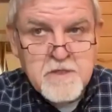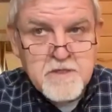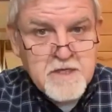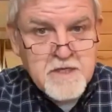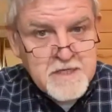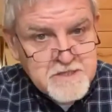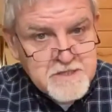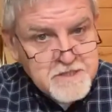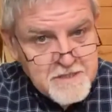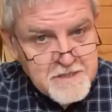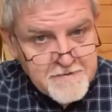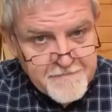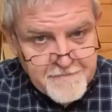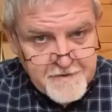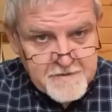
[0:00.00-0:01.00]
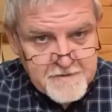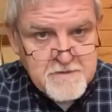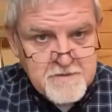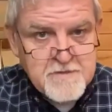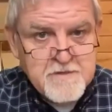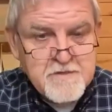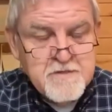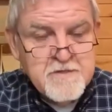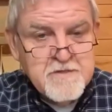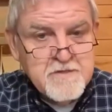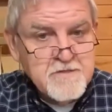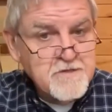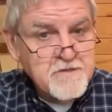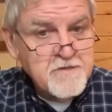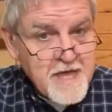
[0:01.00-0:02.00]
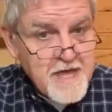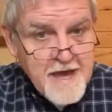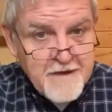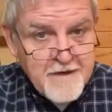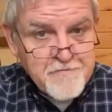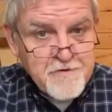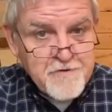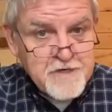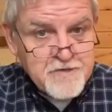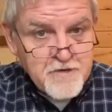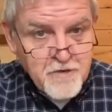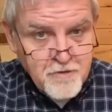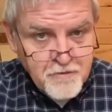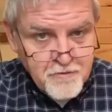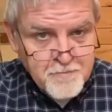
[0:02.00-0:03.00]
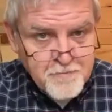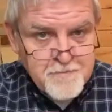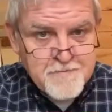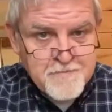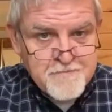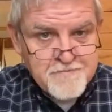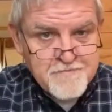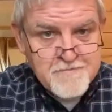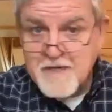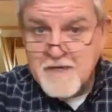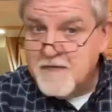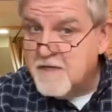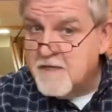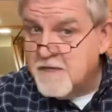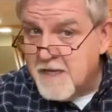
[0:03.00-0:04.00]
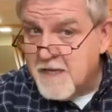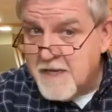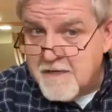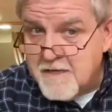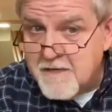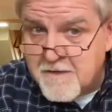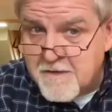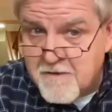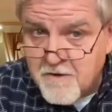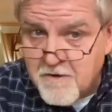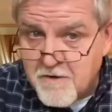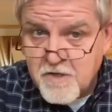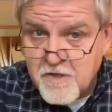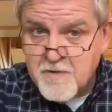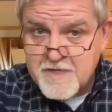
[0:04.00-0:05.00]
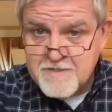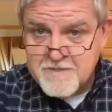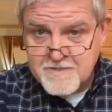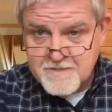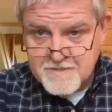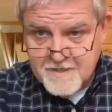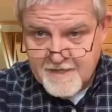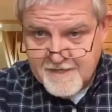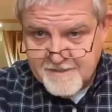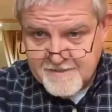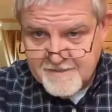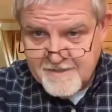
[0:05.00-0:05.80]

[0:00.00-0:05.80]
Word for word: is different to the average home in Canadian or US society